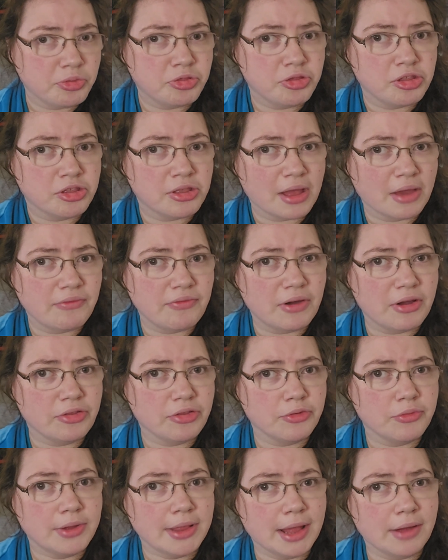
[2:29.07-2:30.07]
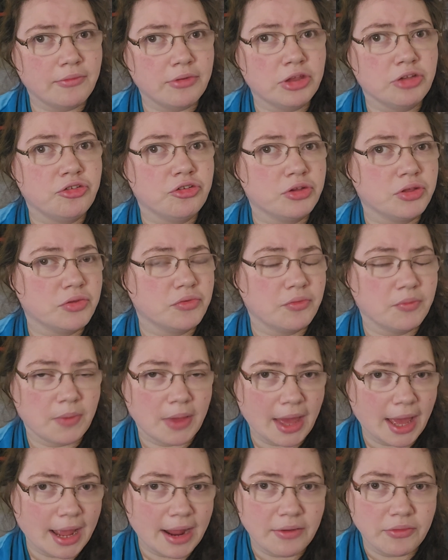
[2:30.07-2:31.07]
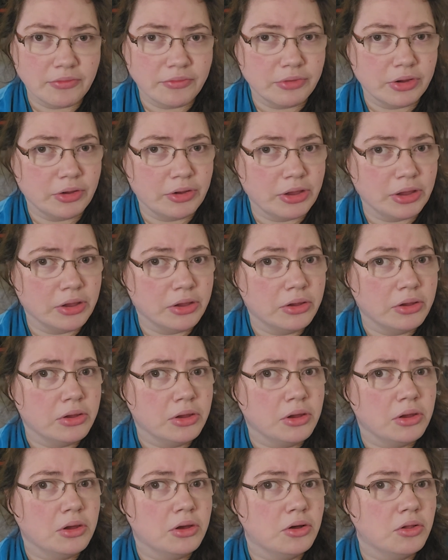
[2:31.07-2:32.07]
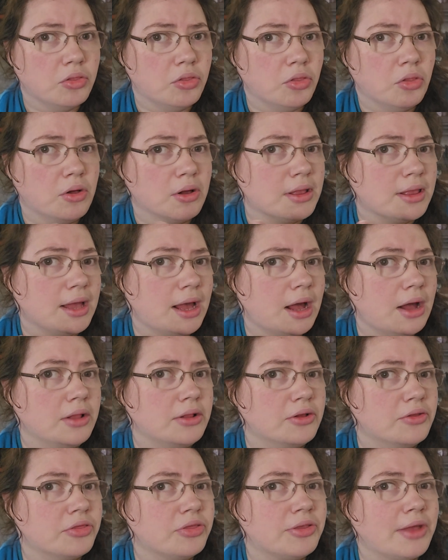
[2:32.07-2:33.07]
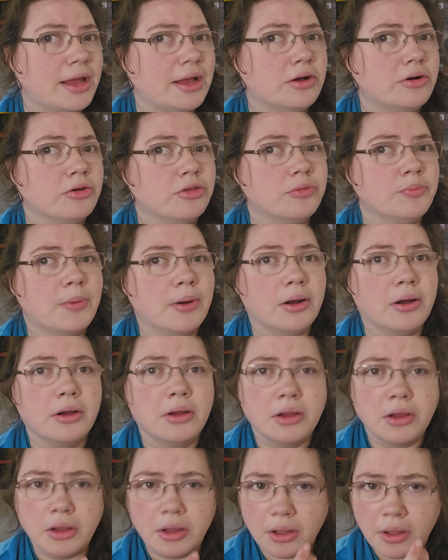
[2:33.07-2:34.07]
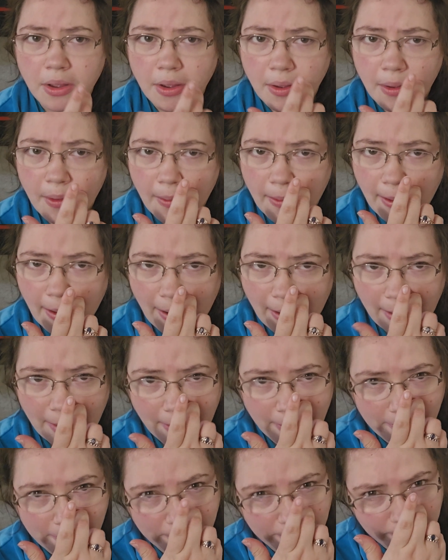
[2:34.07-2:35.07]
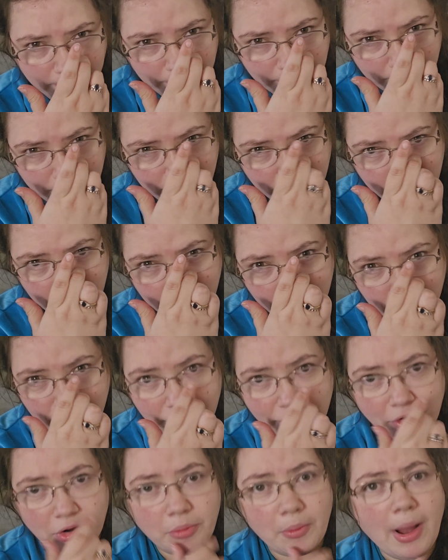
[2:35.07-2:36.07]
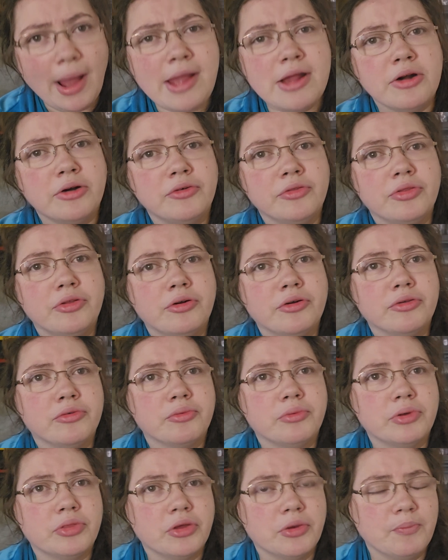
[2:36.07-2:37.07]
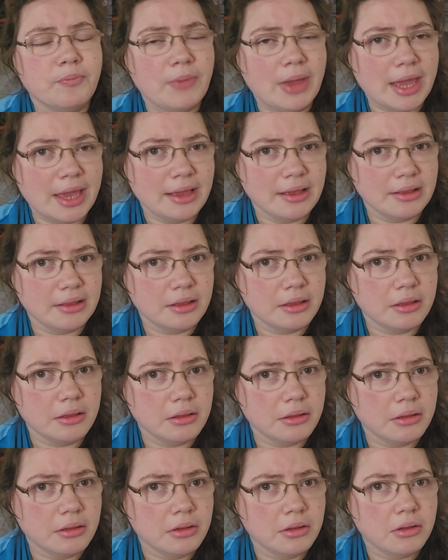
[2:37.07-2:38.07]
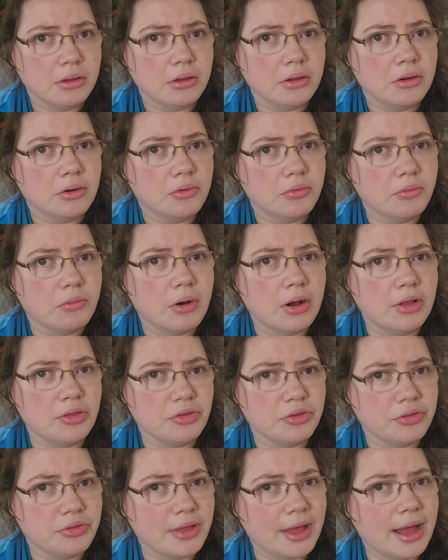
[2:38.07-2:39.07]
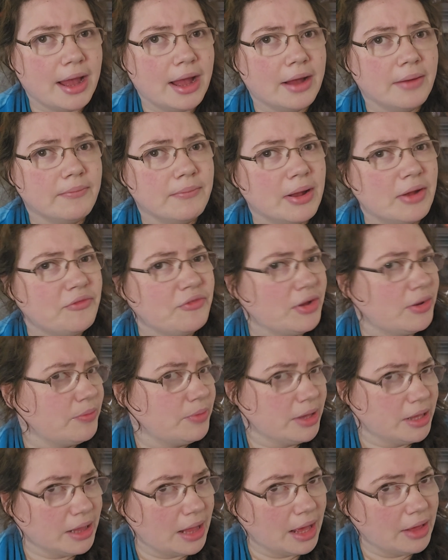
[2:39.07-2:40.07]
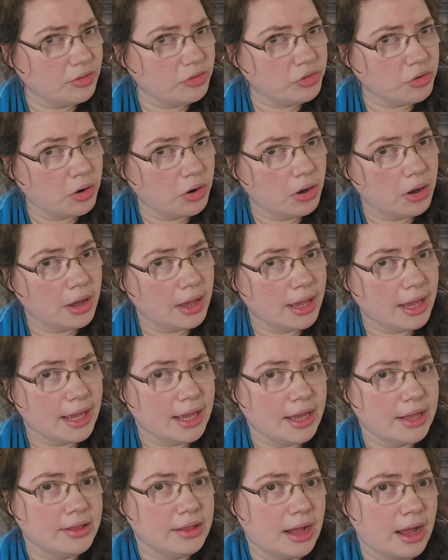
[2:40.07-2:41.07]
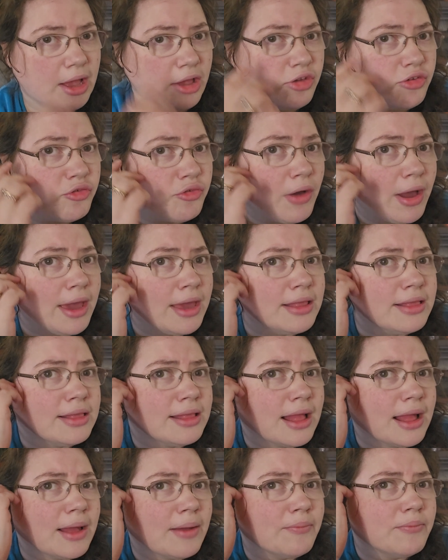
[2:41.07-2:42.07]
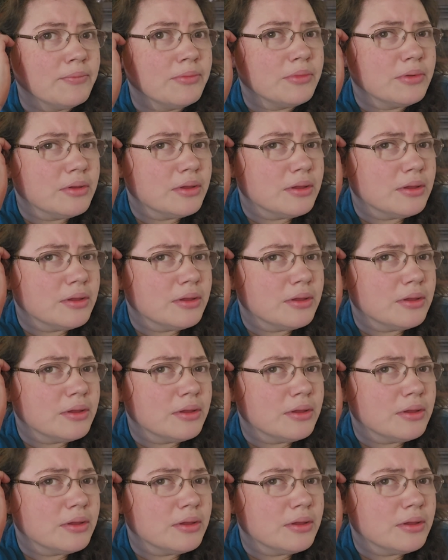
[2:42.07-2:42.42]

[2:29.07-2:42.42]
Since I found the one that reaches for me, I haven't really looked at other styles, but for a while those were the main ones that my family and I saw, and I tried them